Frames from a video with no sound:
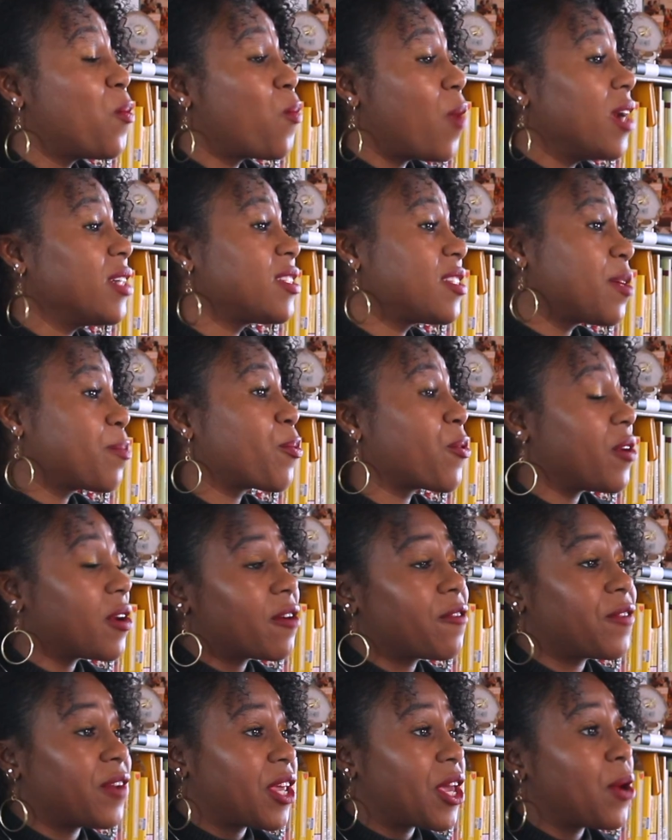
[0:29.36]
Watch the printer
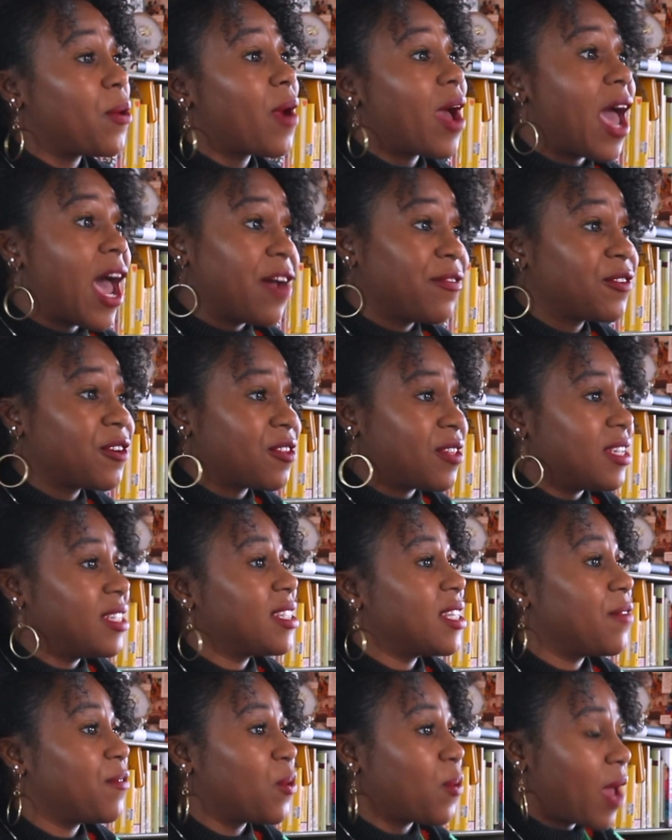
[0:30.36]
video after this
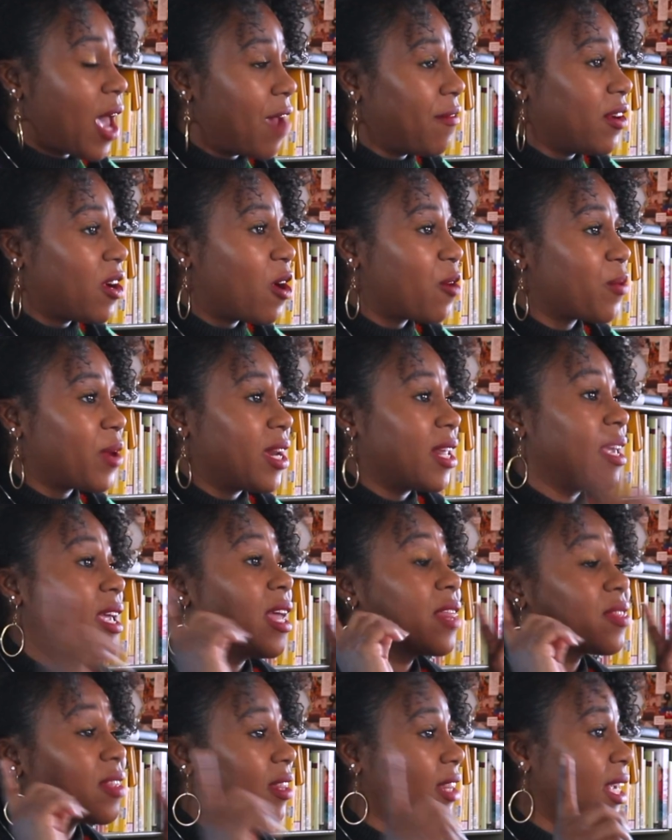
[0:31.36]
if you haven't already,
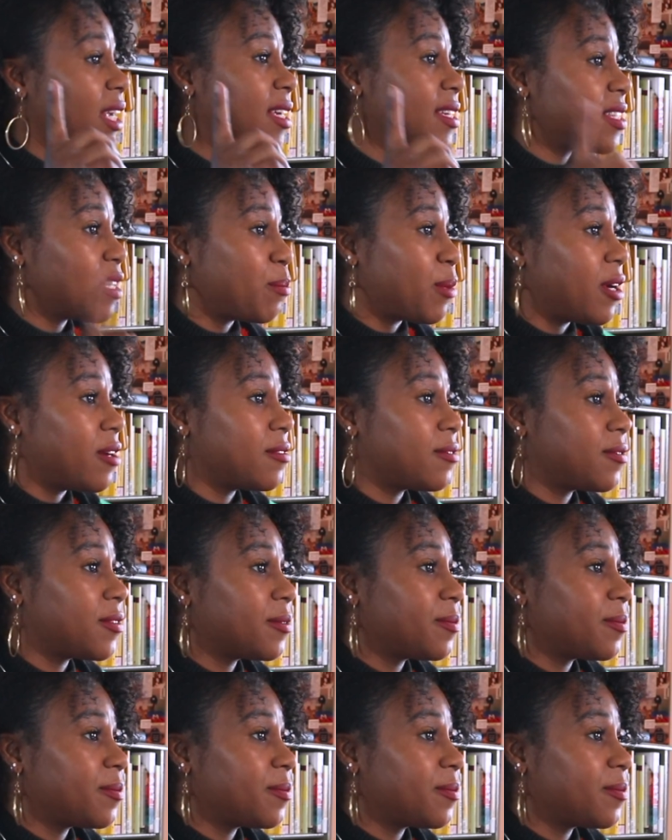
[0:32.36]
the link is above.